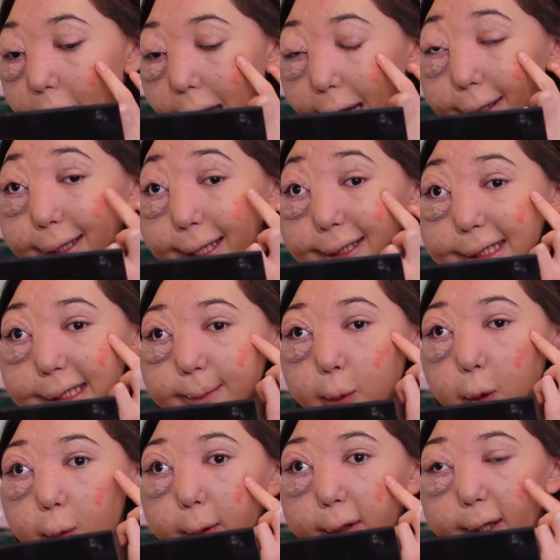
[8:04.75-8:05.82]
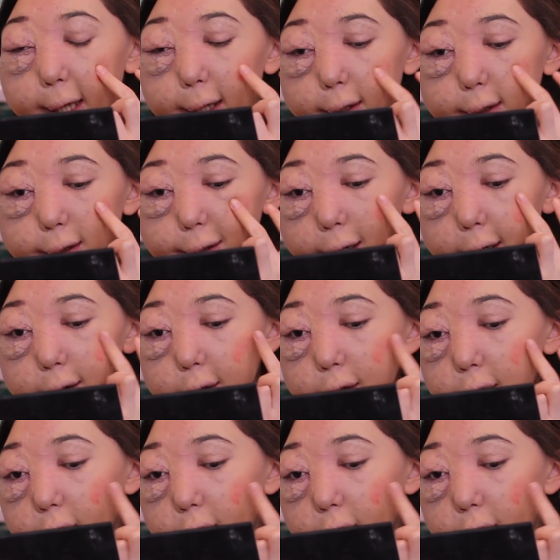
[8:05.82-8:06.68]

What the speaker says: And less is more with this, so